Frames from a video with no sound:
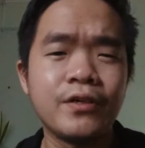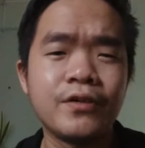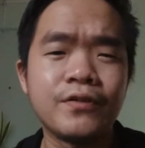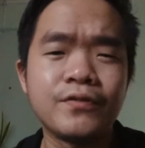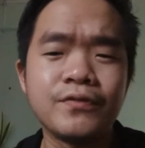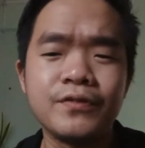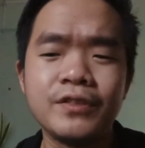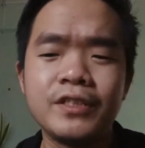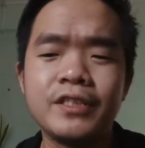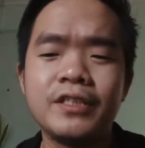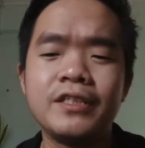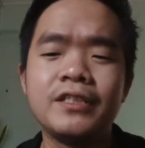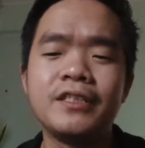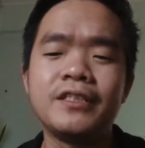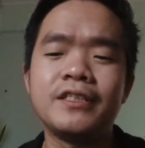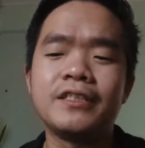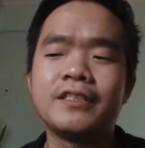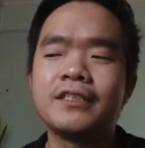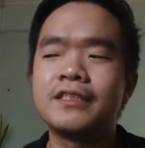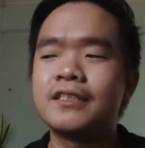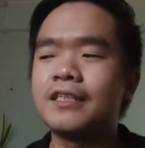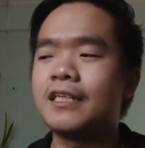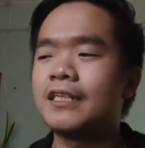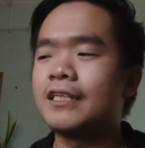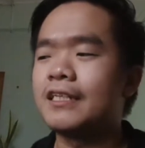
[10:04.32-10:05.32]
all of
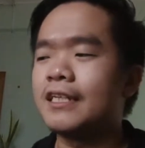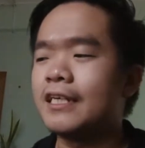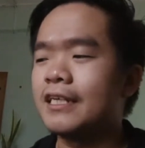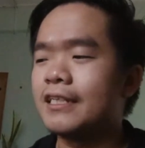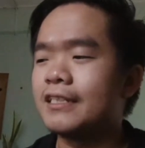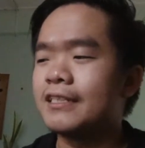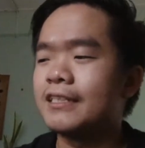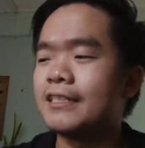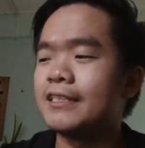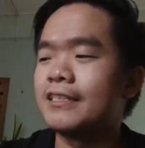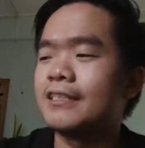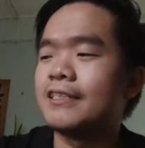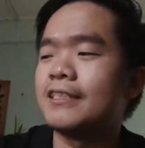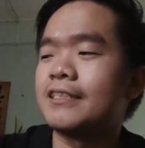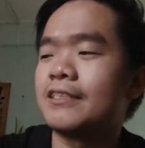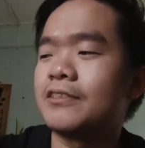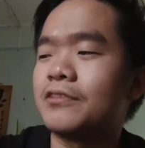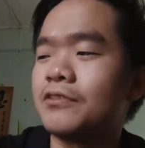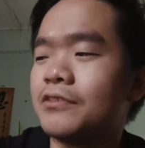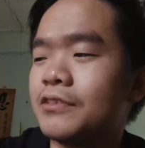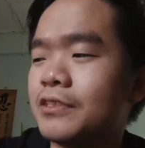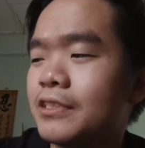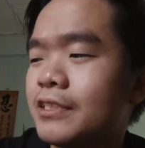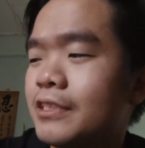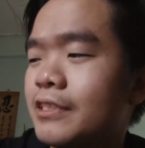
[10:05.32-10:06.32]
these, and then this is
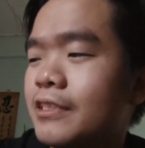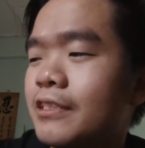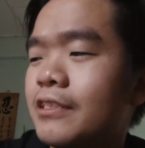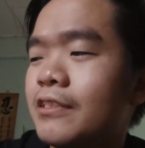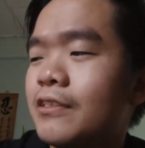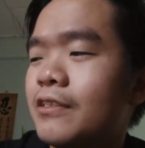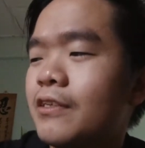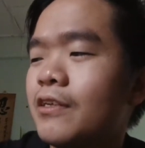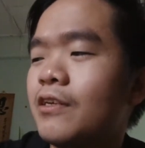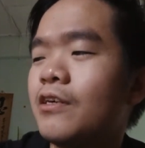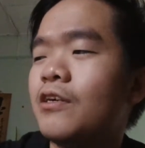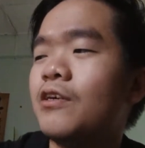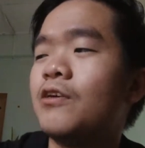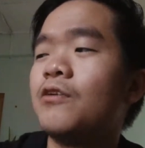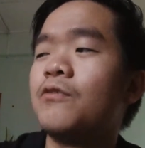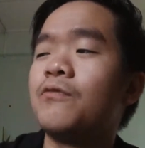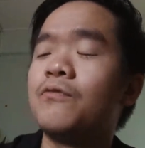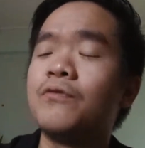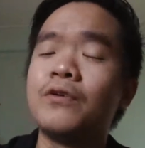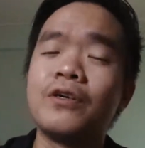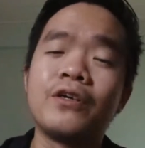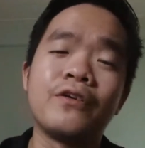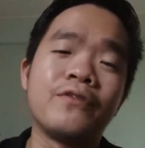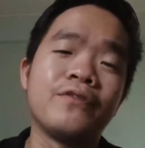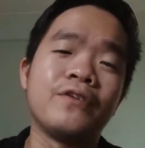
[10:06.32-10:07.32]
considered
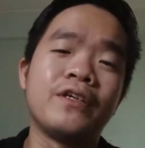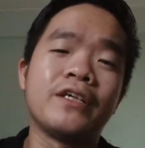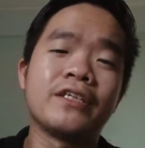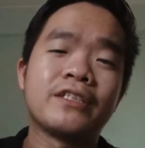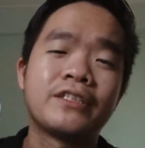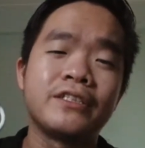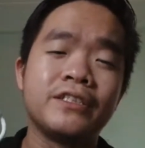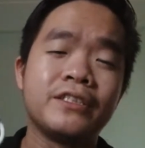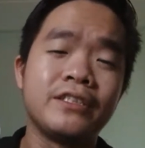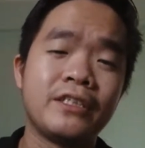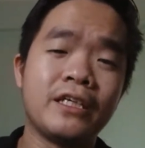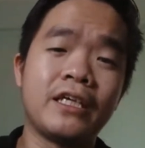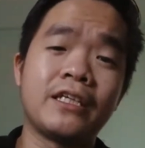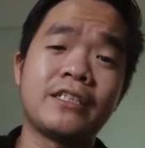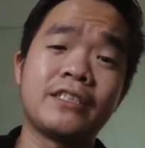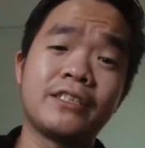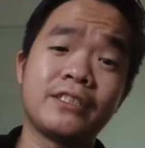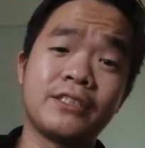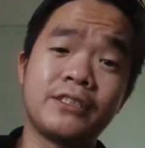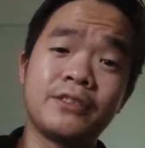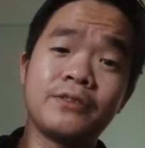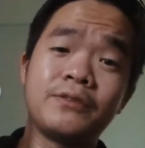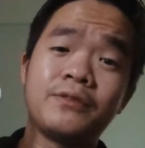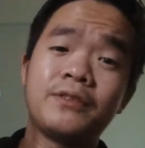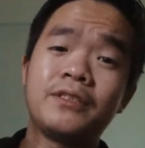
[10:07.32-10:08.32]
one of the
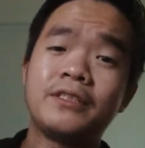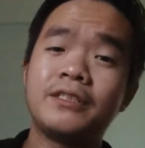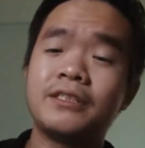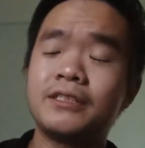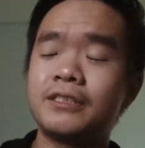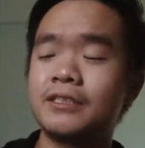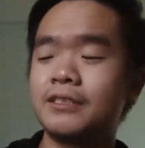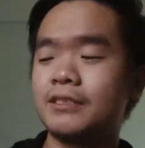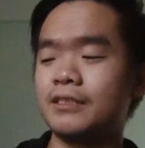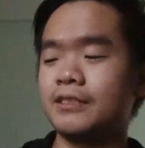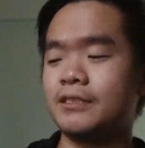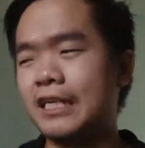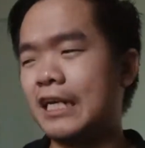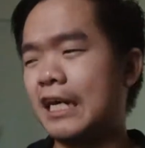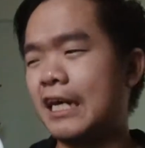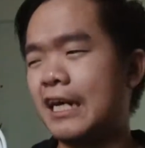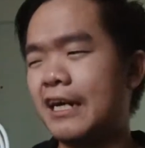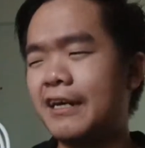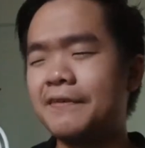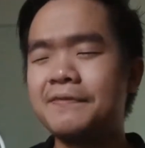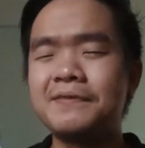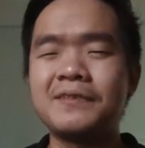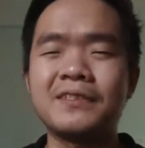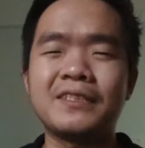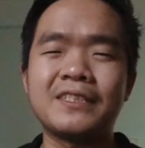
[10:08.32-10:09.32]
accessories. And I
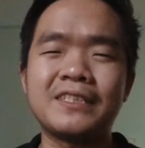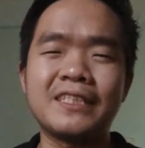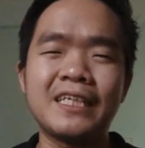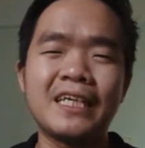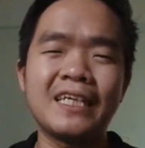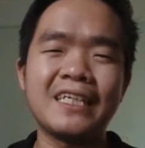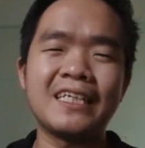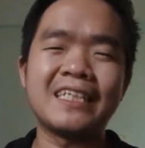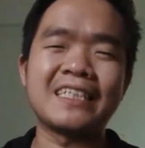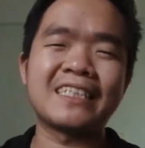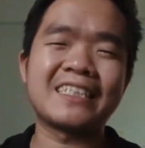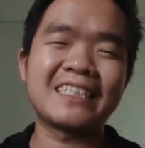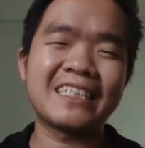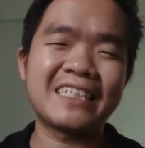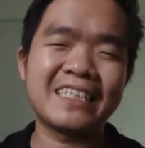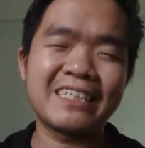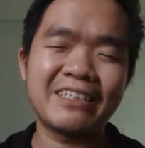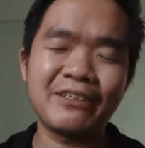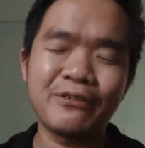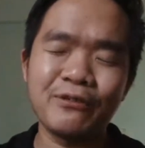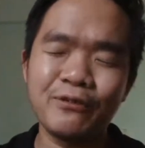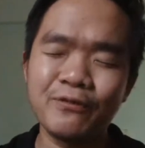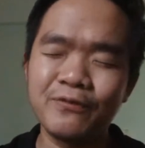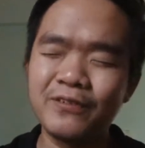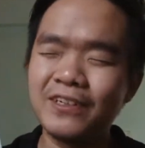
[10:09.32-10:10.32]
have to say it's
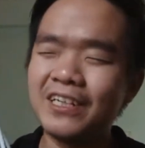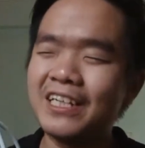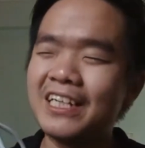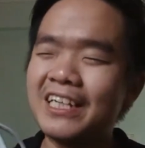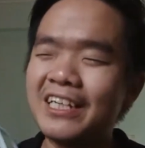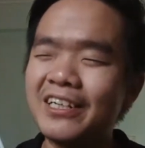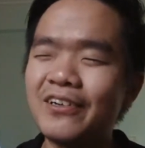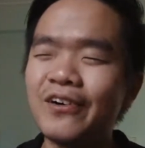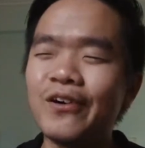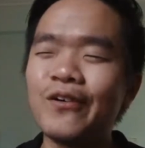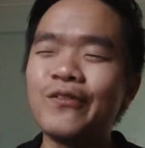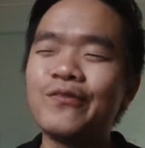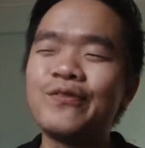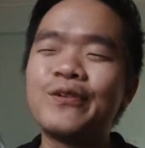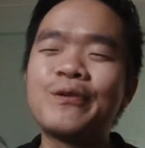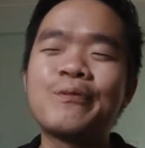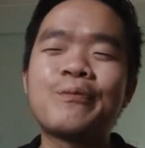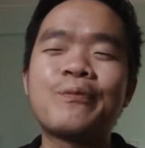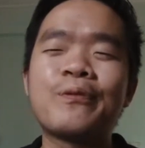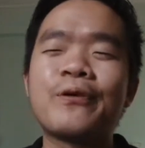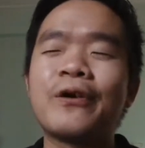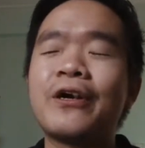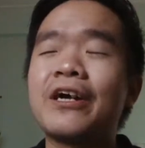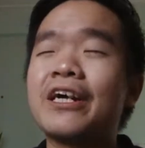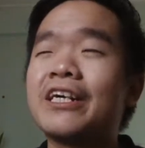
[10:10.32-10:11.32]
really
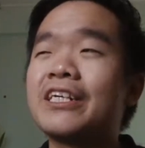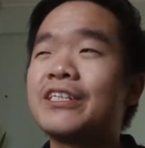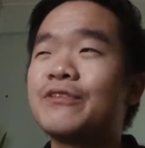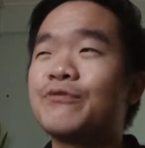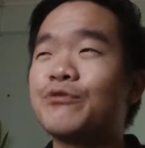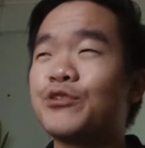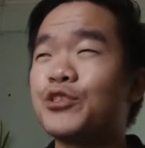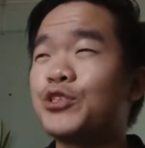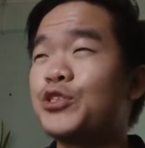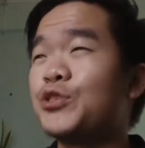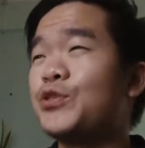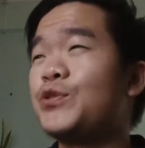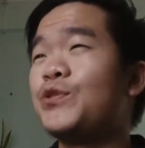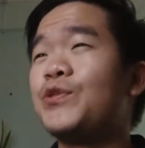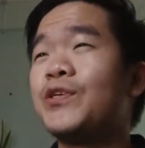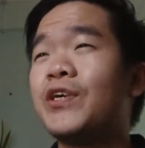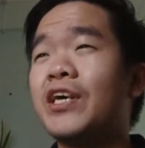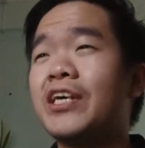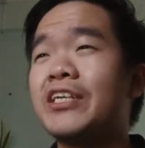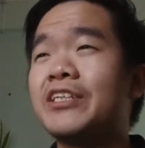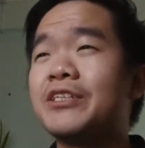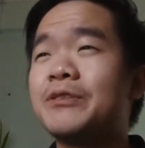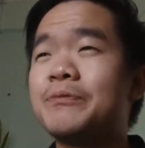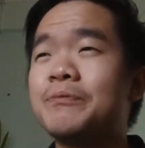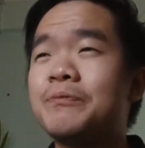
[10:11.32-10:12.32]
overpriced for
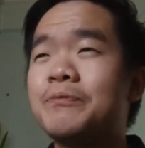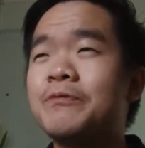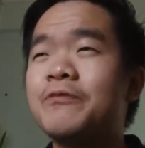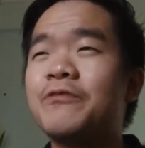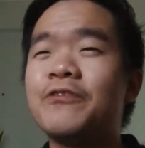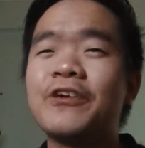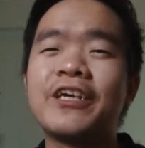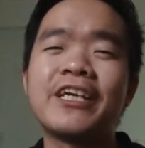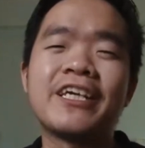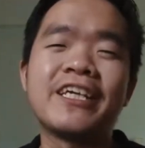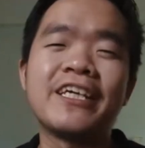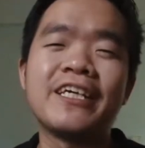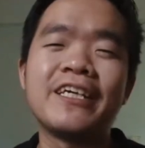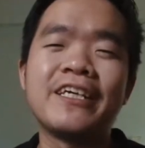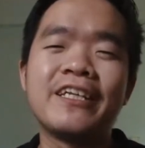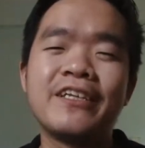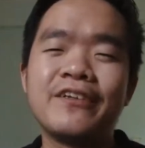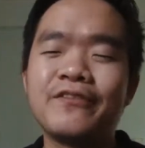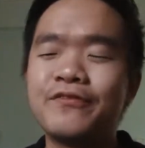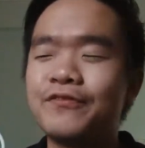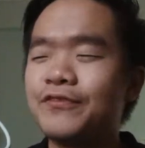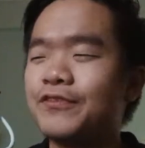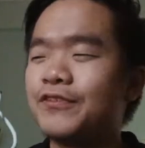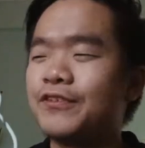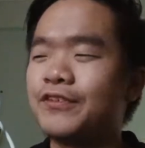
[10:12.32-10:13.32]
300
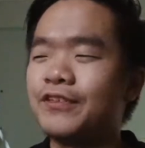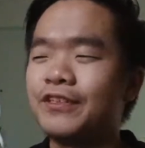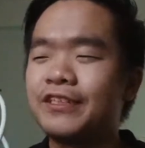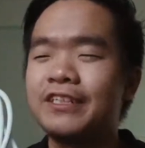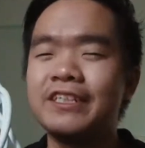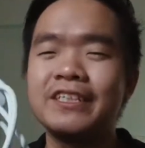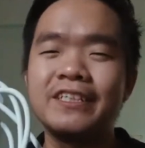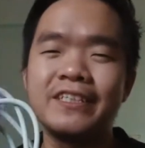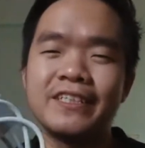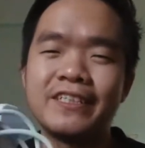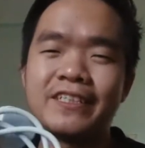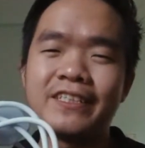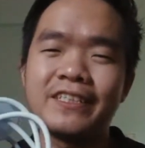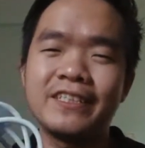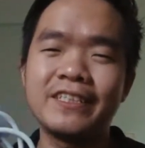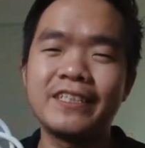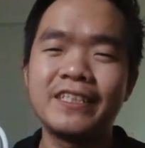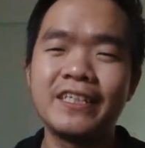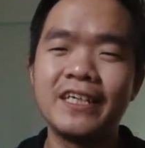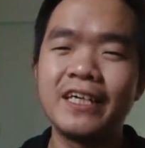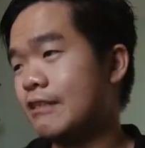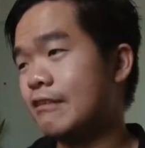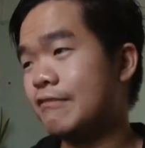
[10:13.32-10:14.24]
ringgit for this.